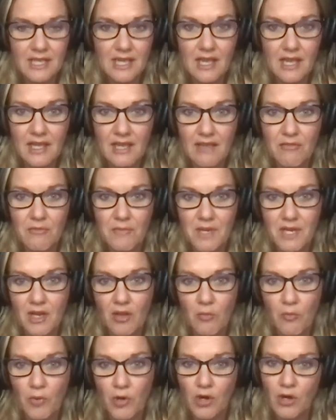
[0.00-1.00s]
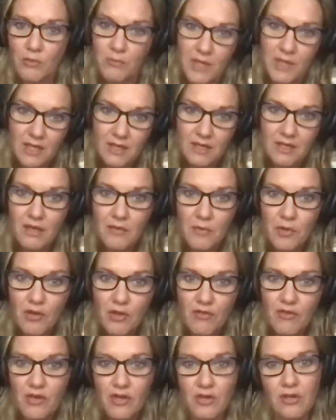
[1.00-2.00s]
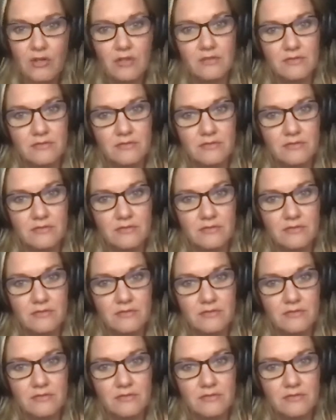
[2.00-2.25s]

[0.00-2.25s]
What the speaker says: I gave him my number. I'm like, come over.